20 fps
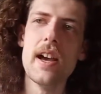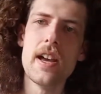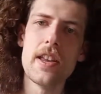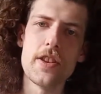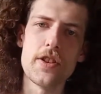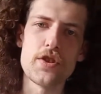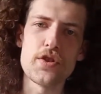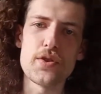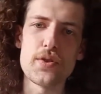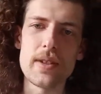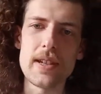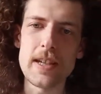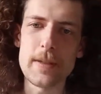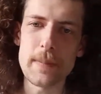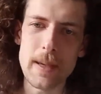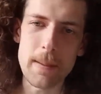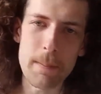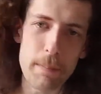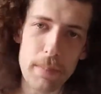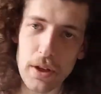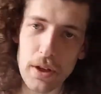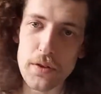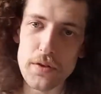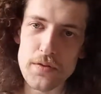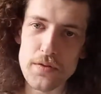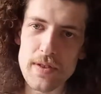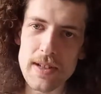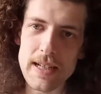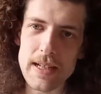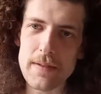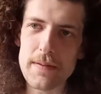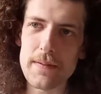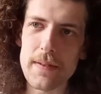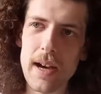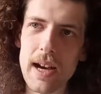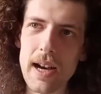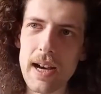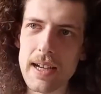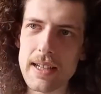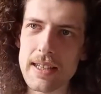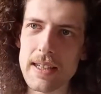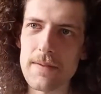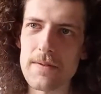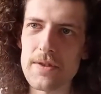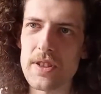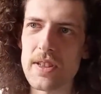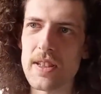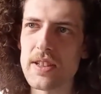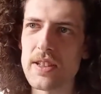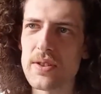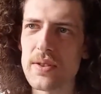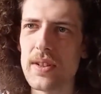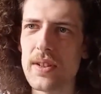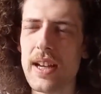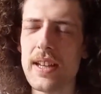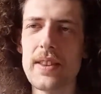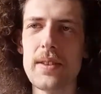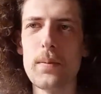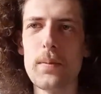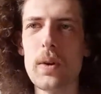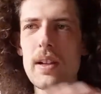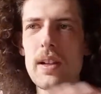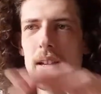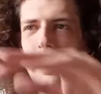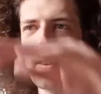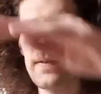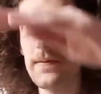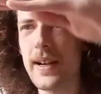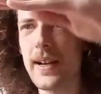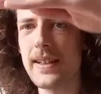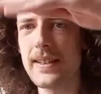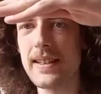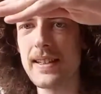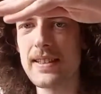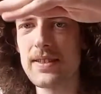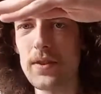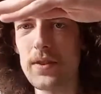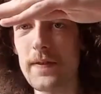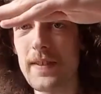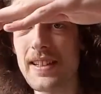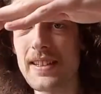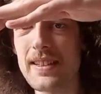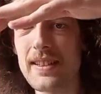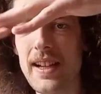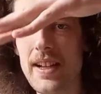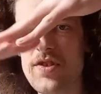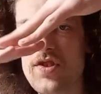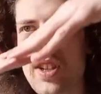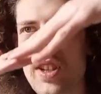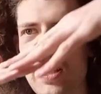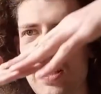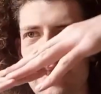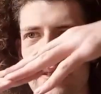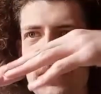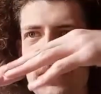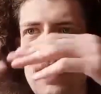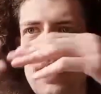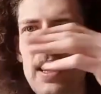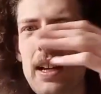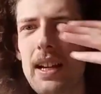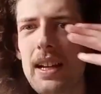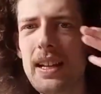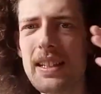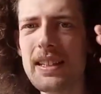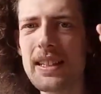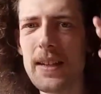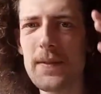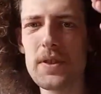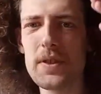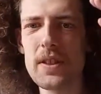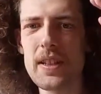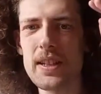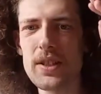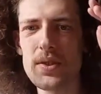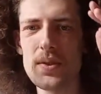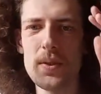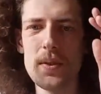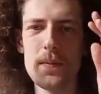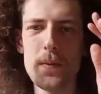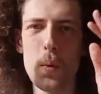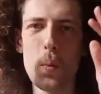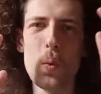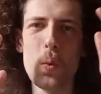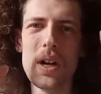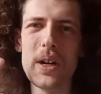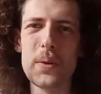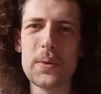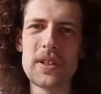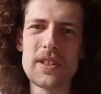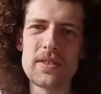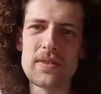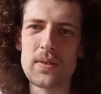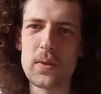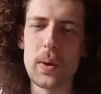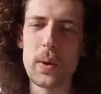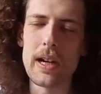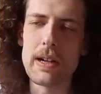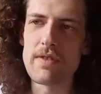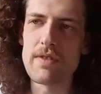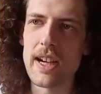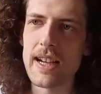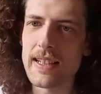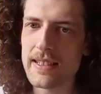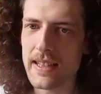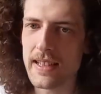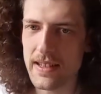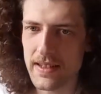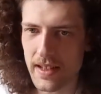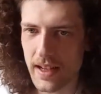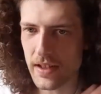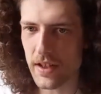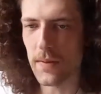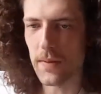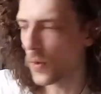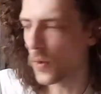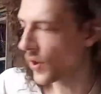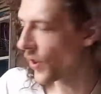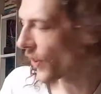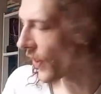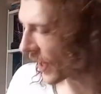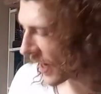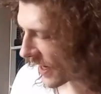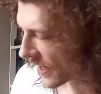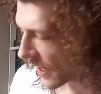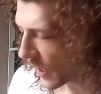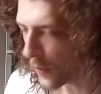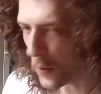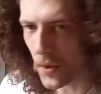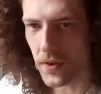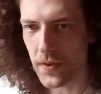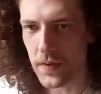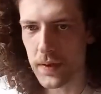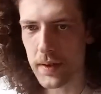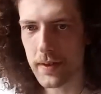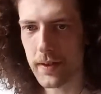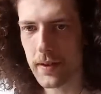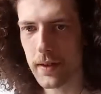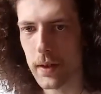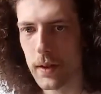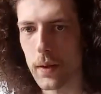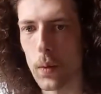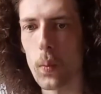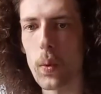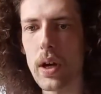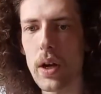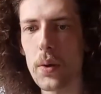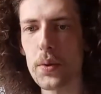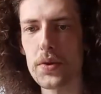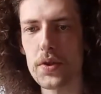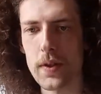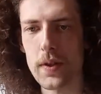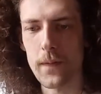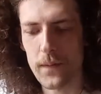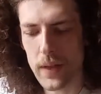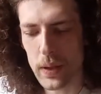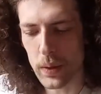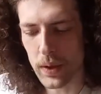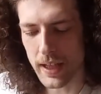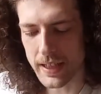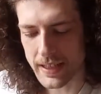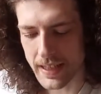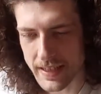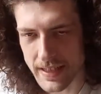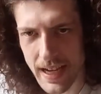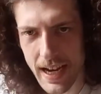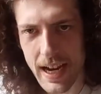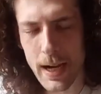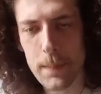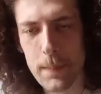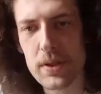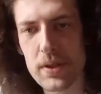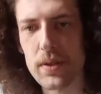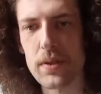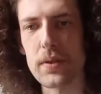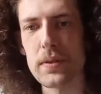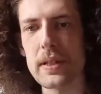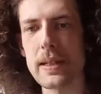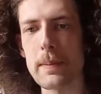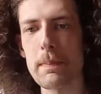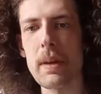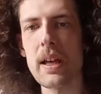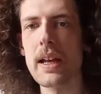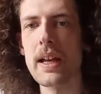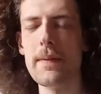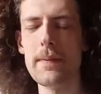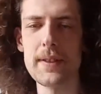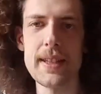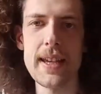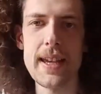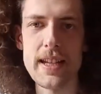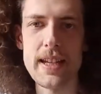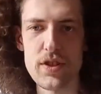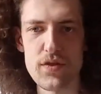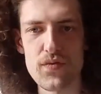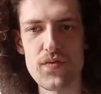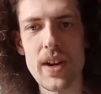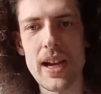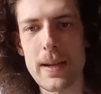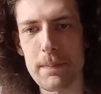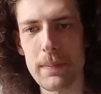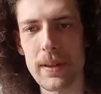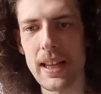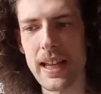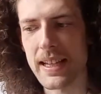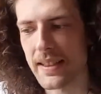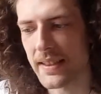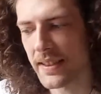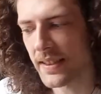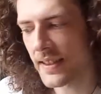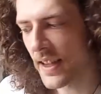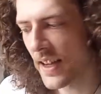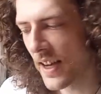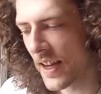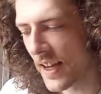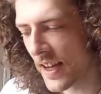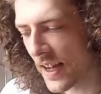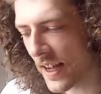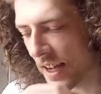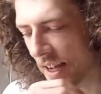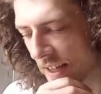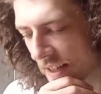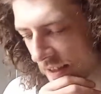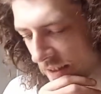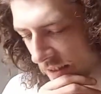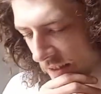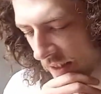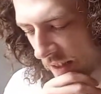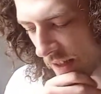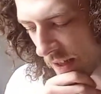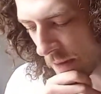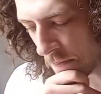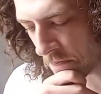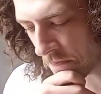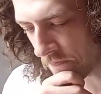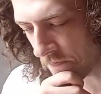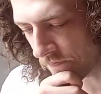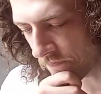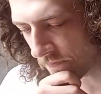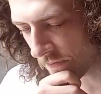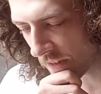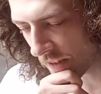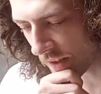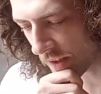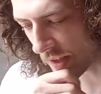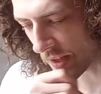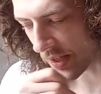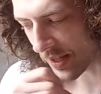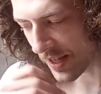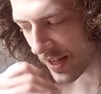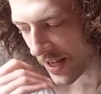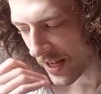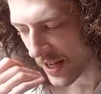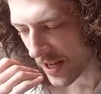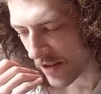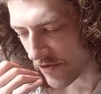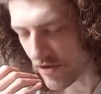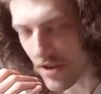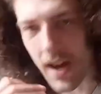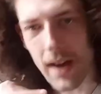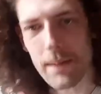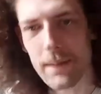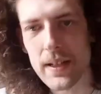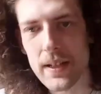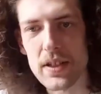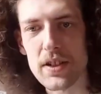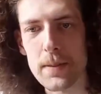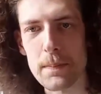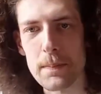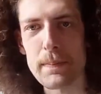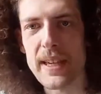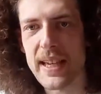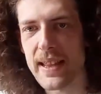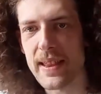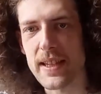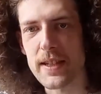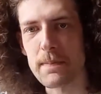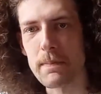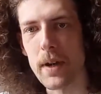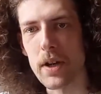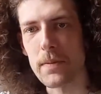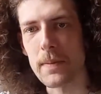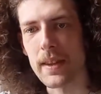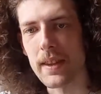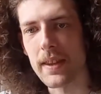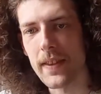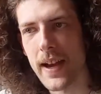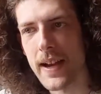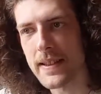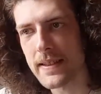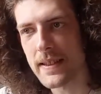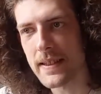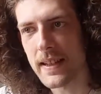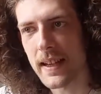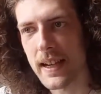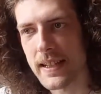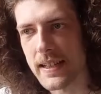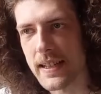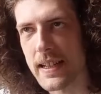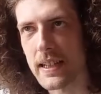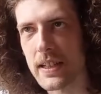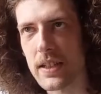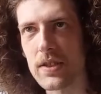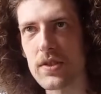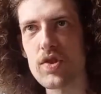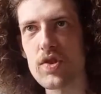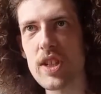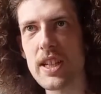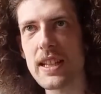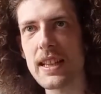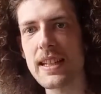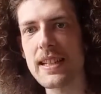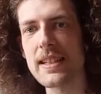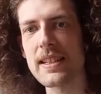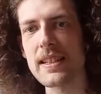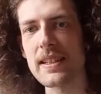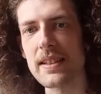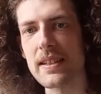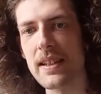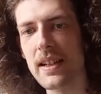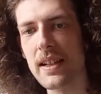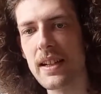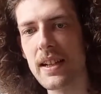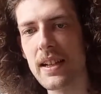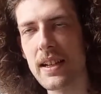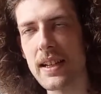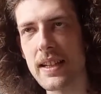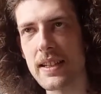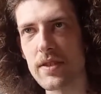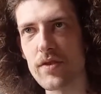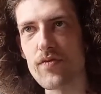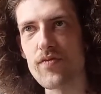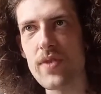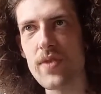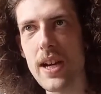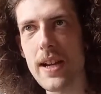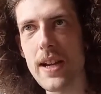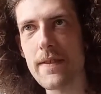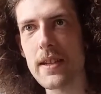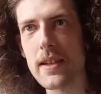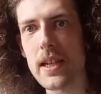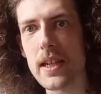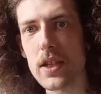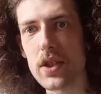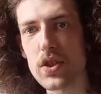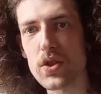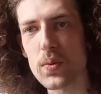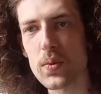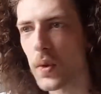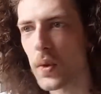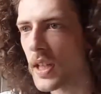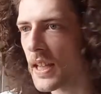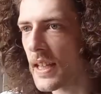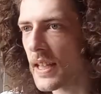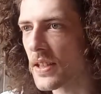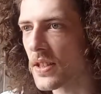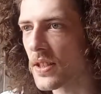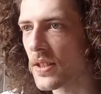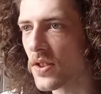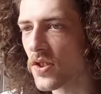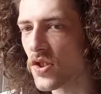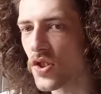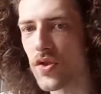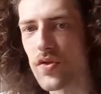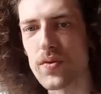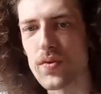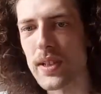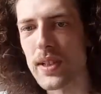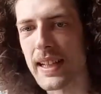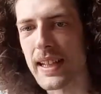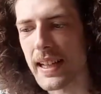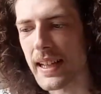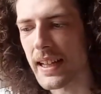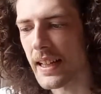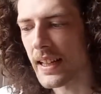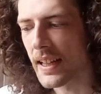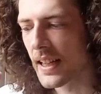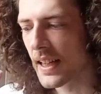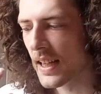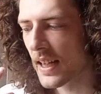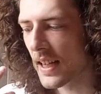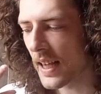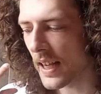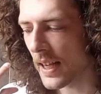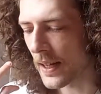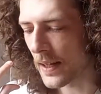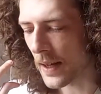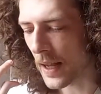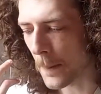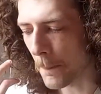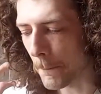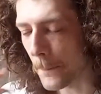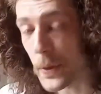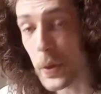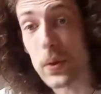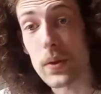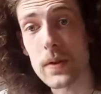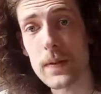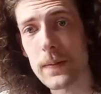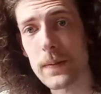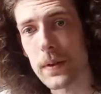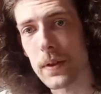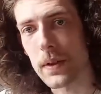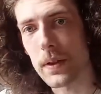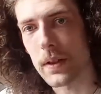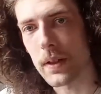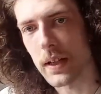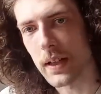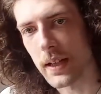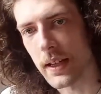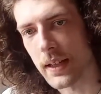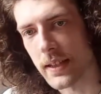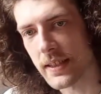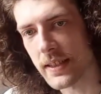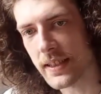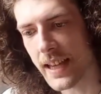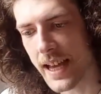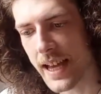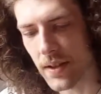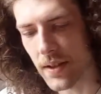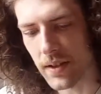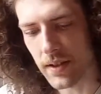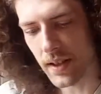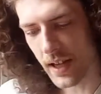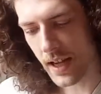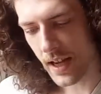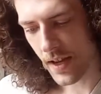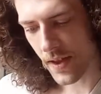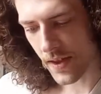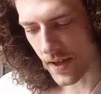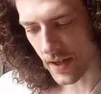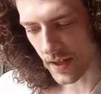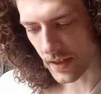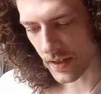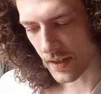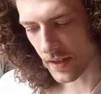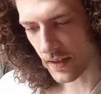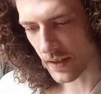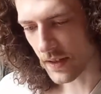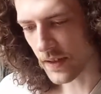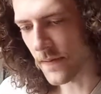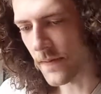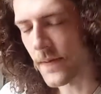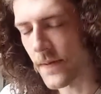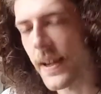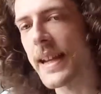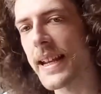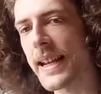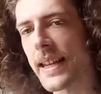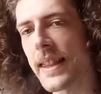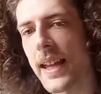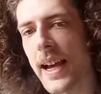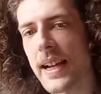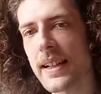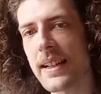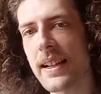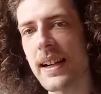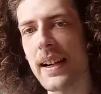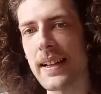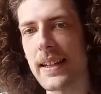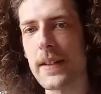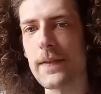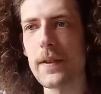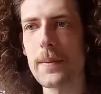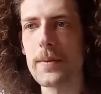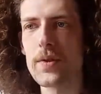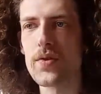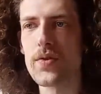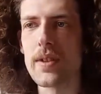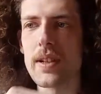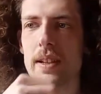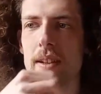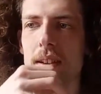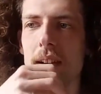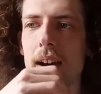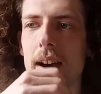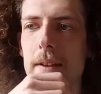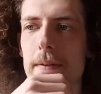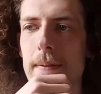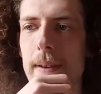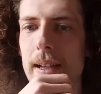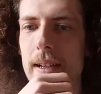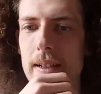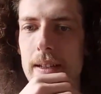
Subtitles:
trees being blown really far gives you this sort, and the fact that it's sort of at a Dutch angle gives you this sort of the world isn't quite right sense. I don't want that. I want the world to feel like it's absolutely perfect in its right place, and that nothing could beat this moment. That's the idea, because G. Lydian is a very sweet and serene and beautiful scale that can convey that kind of imagery, I think.